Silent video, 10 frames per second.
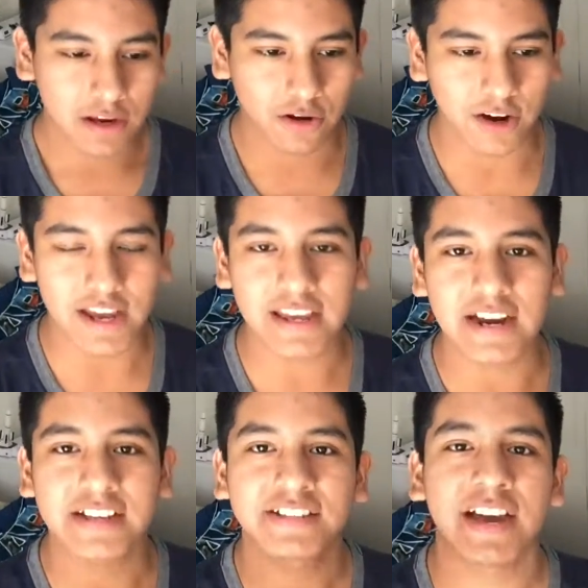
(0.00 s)
You're in
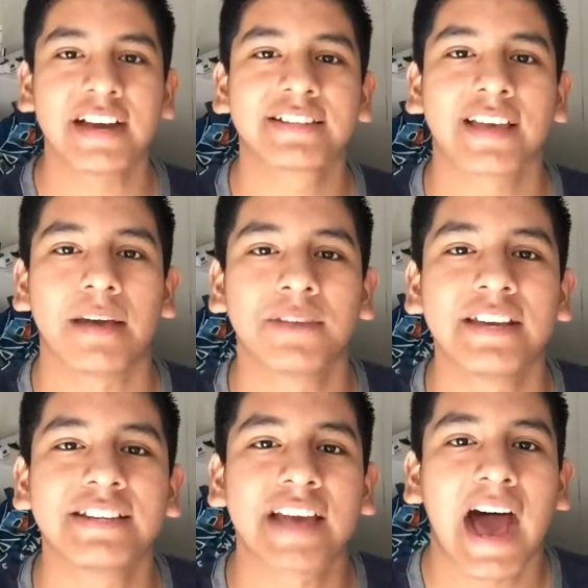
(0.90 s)
a science lab the
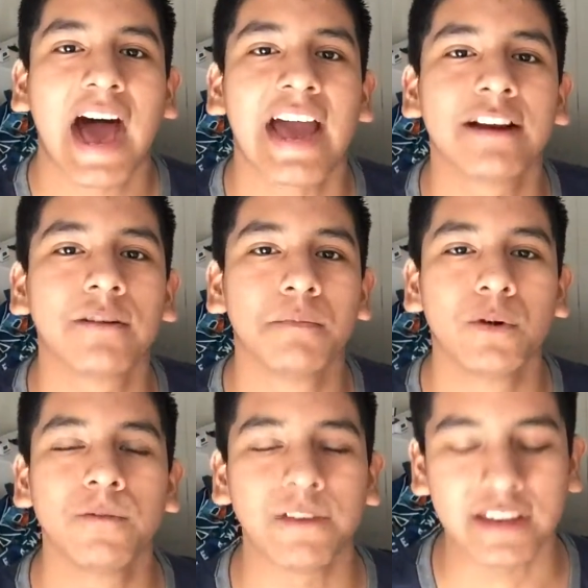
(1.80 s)
entire
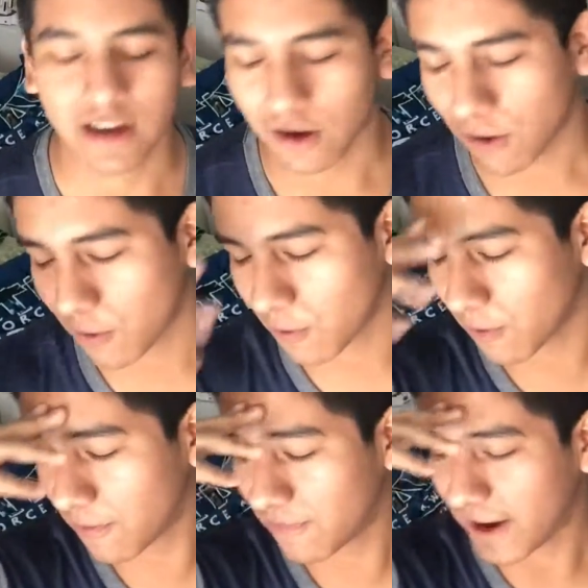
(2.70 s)
movie. Oh
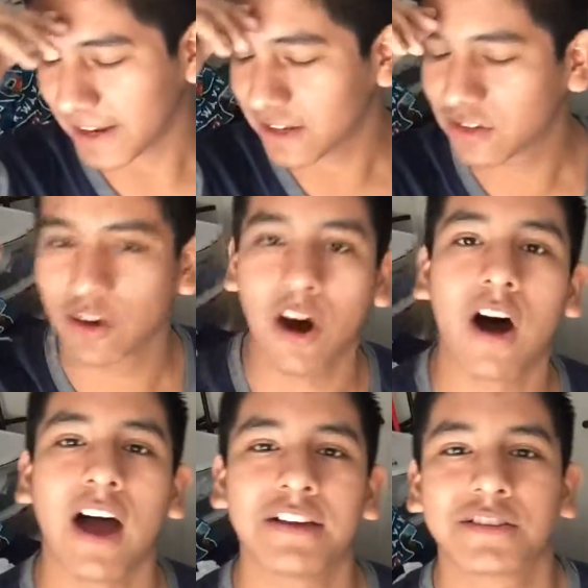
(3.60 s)
my
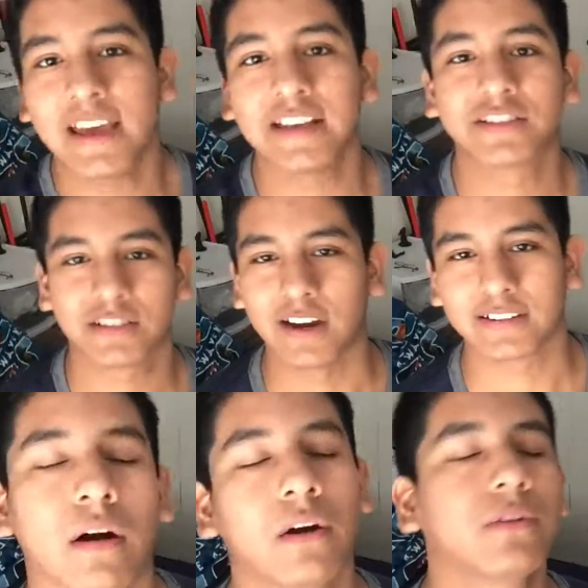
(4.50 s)
gosh, it
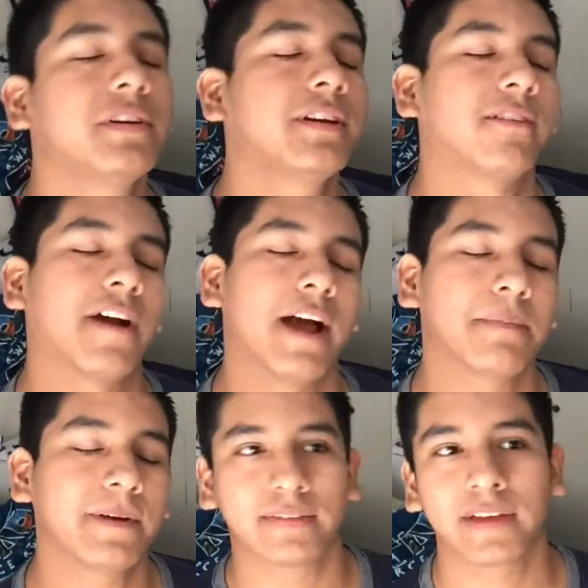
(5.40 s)
sucked. Holy
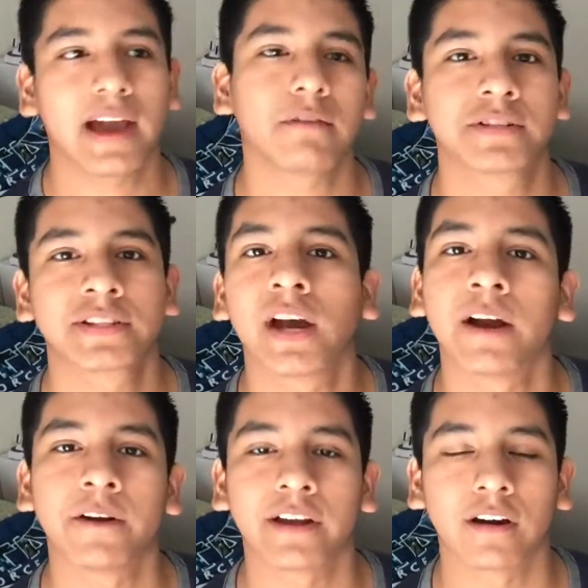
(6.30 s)
crap, that was
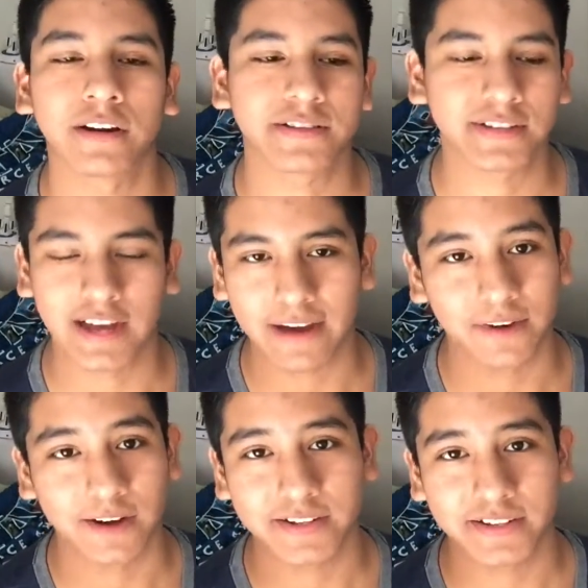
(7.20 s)
tiring, honestly. I
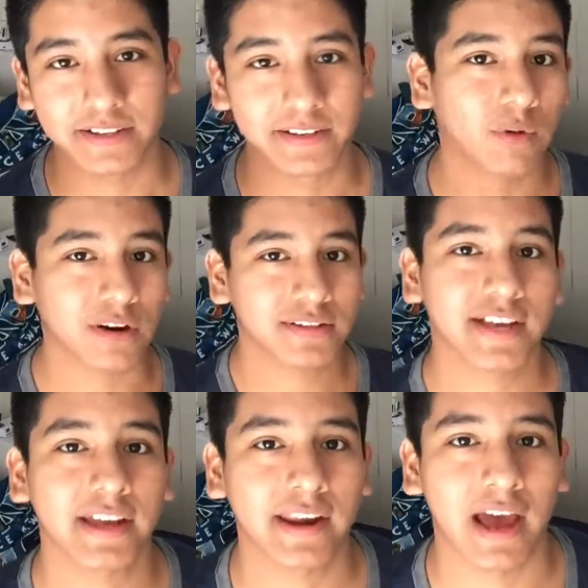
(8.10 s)
honestly want to
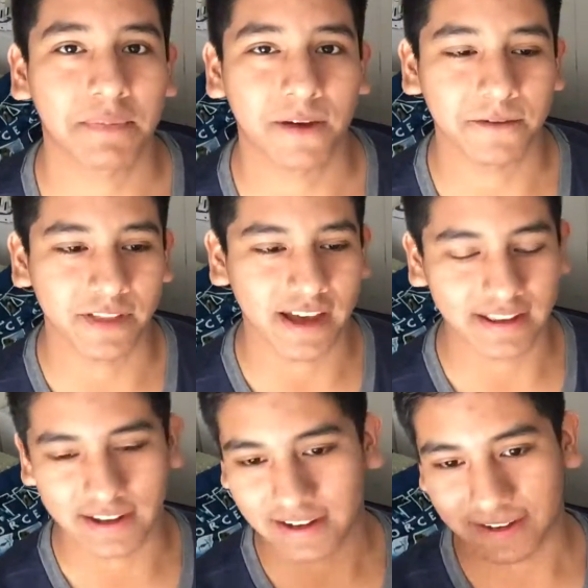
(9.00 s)
take a nap after
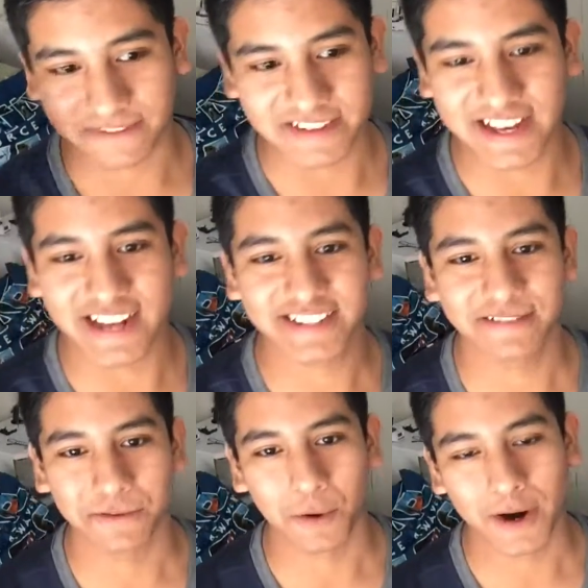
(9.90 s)
that. Fantastic
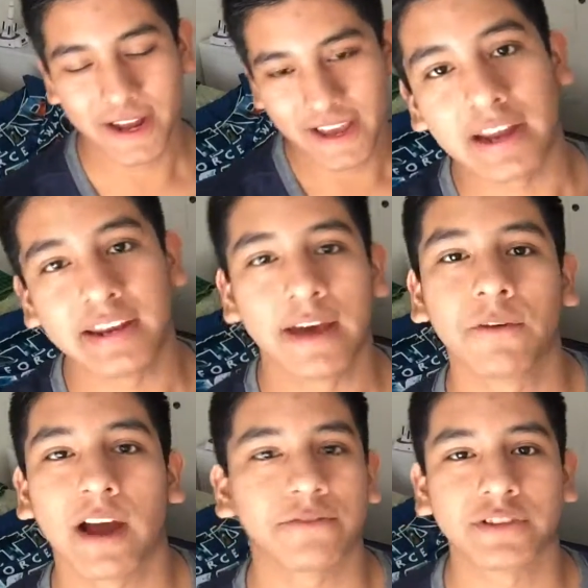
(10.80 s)
Four, I
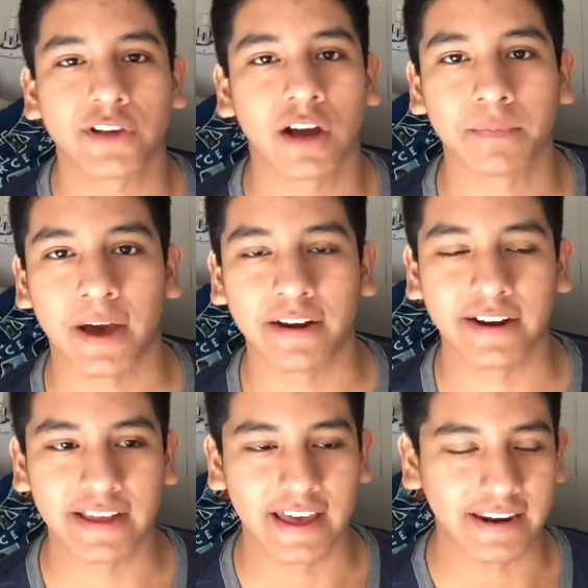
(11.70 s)
never have to talk about it
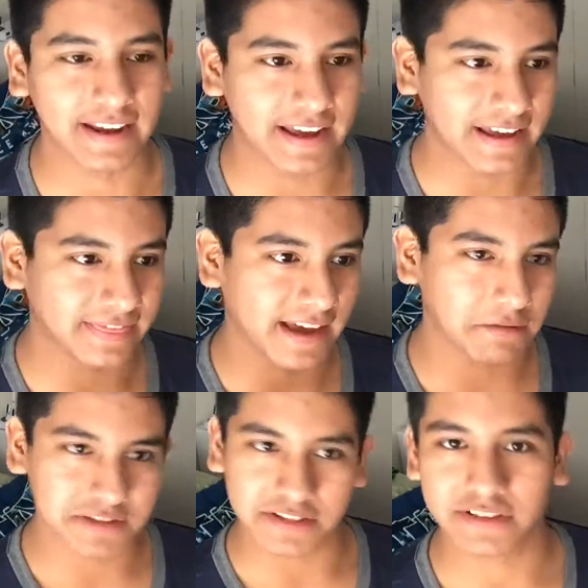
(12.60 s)
again, and that
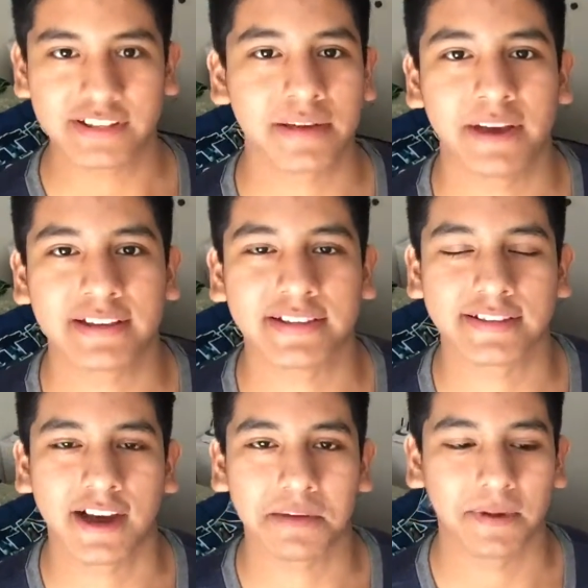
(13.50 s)
was the only time I had to
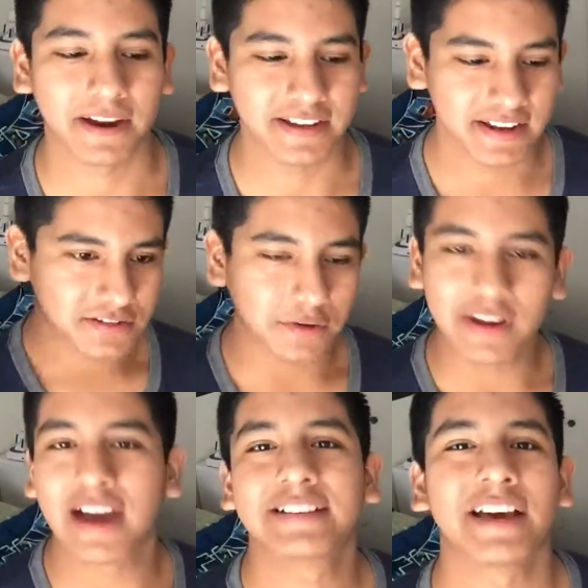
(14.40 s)
talk about it. So
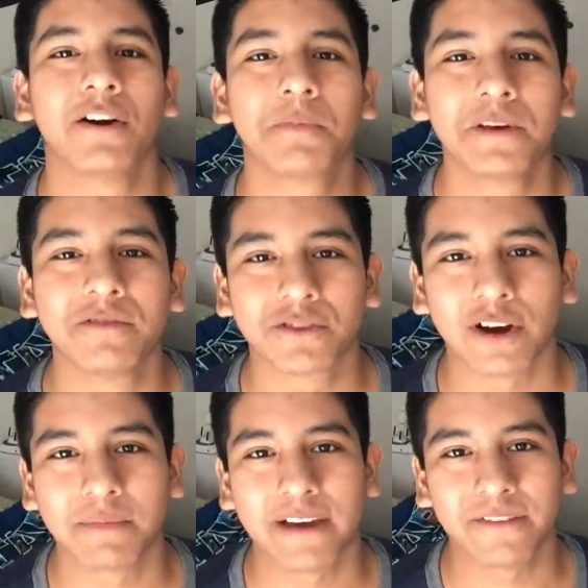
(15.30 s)
guys, I hope you
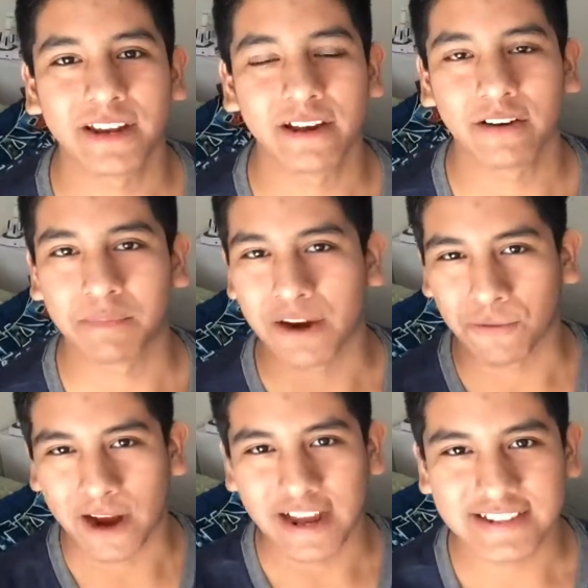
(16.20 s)
enjoyed my video and my
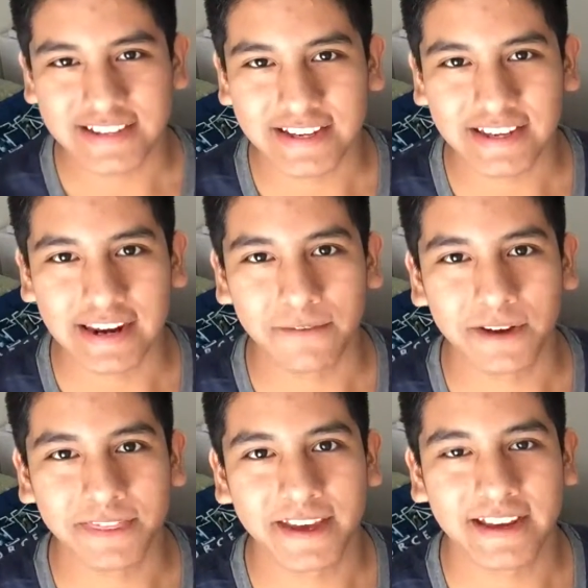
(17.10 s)
ranting and
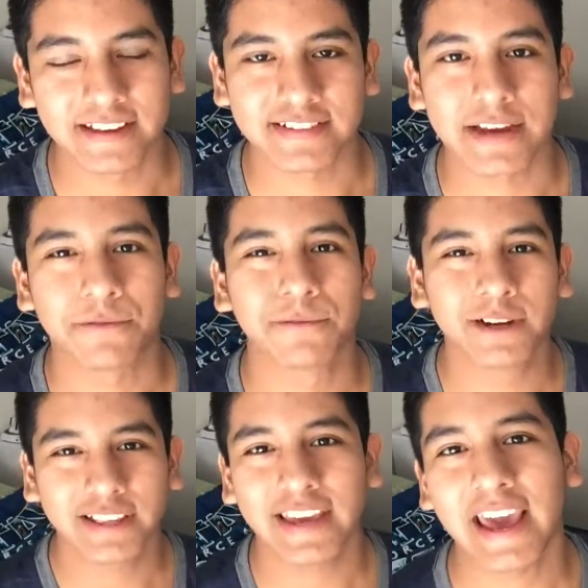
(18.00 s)
everything, because I
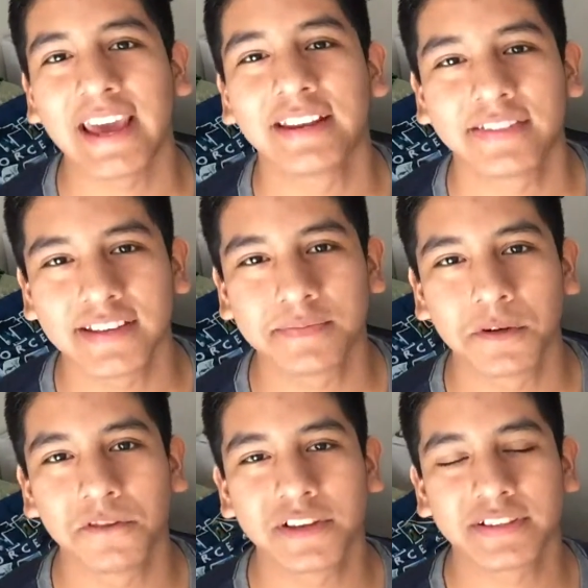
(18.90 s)
really hated these
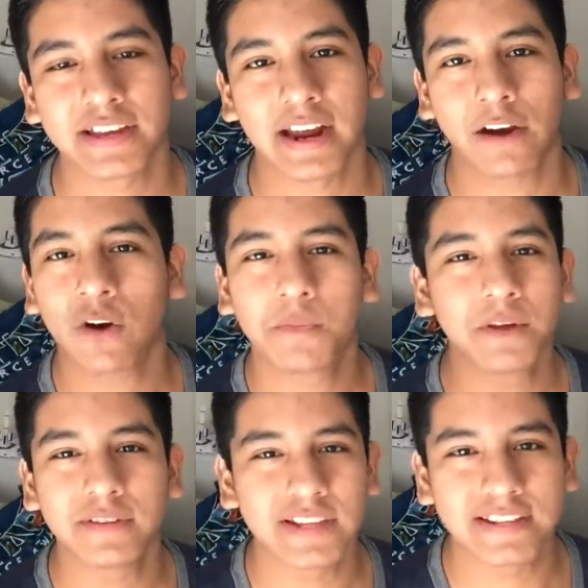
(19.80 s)
movies, and I hope
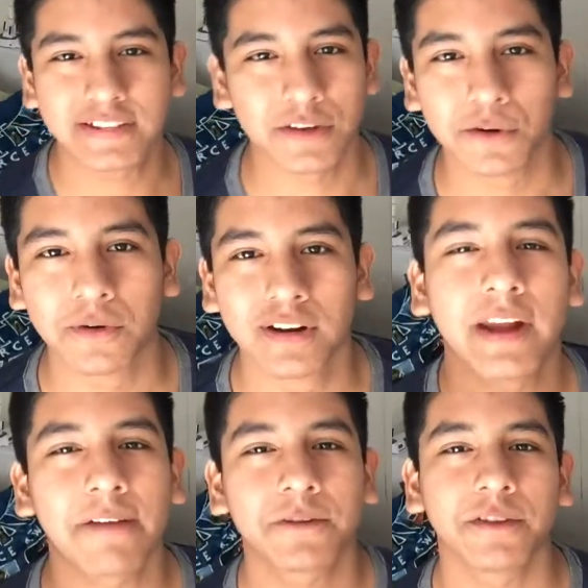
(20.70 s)
you did too. But
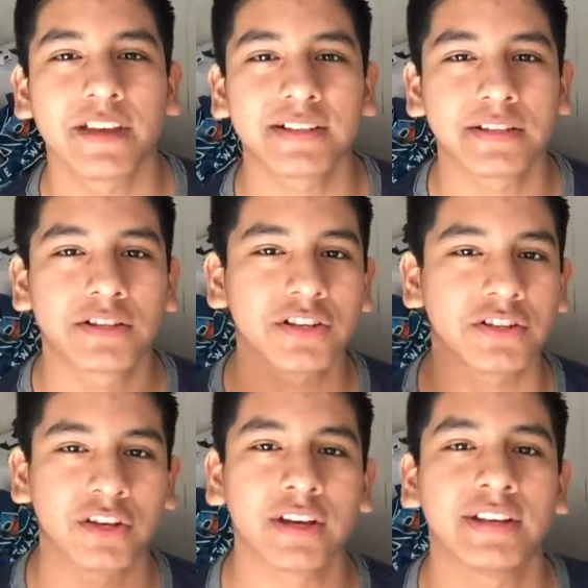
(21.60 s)
after this, it's
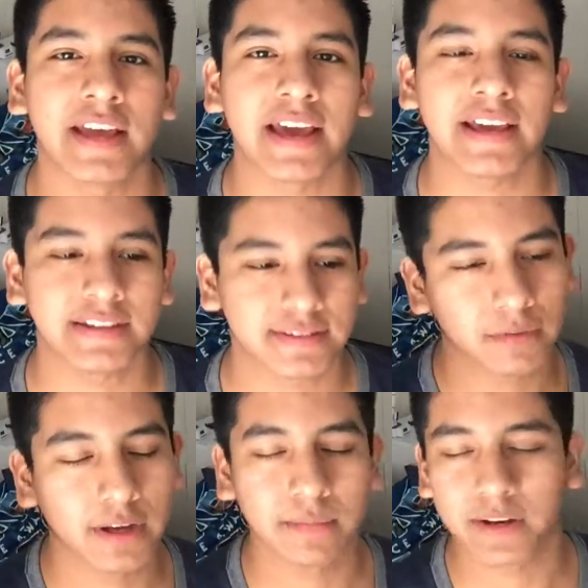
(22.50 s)
just good days.
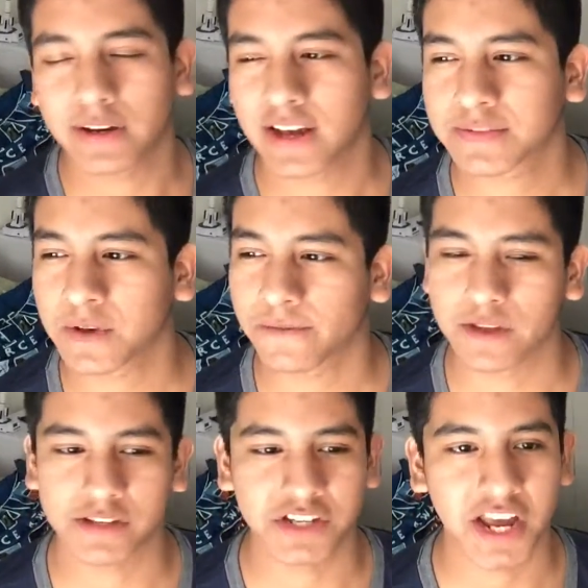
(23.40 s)
Wait a minute, next month
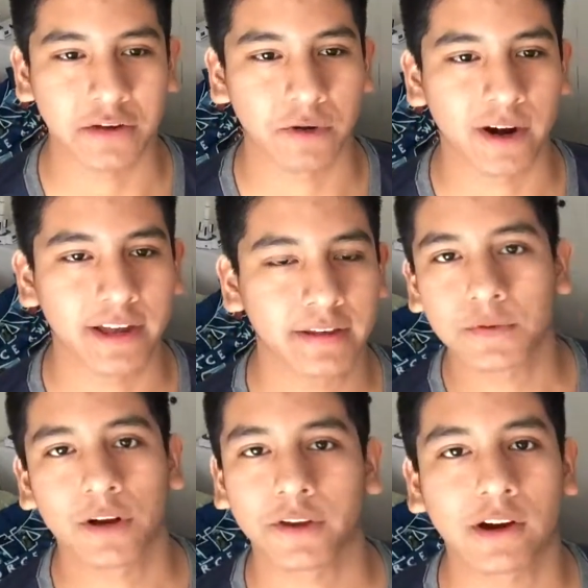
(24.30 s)
is January. That's
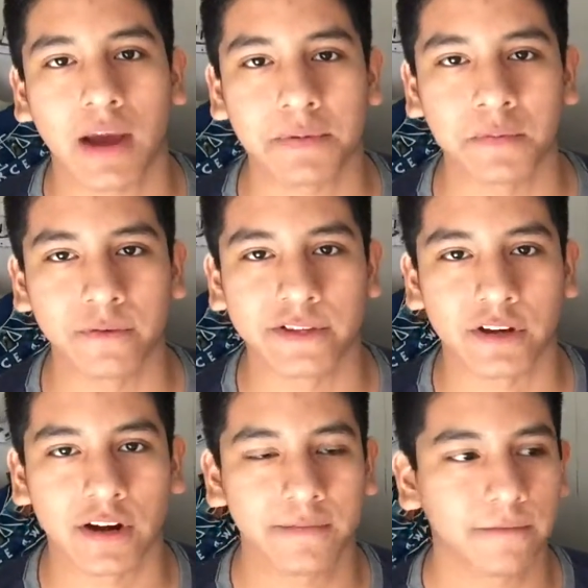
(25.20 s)
where all the crappy movies
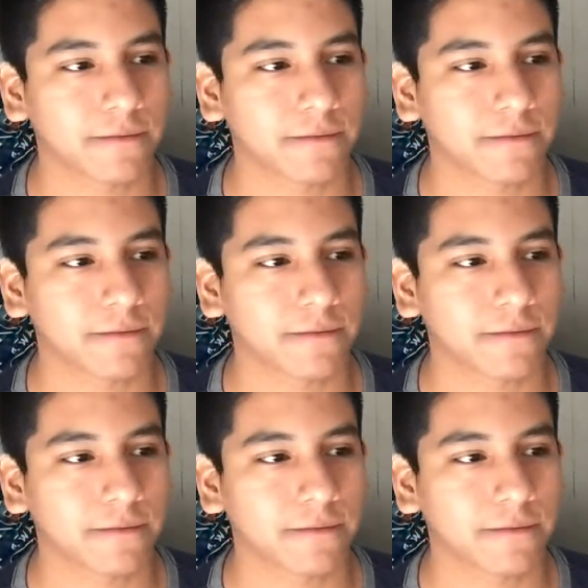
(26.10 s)
are.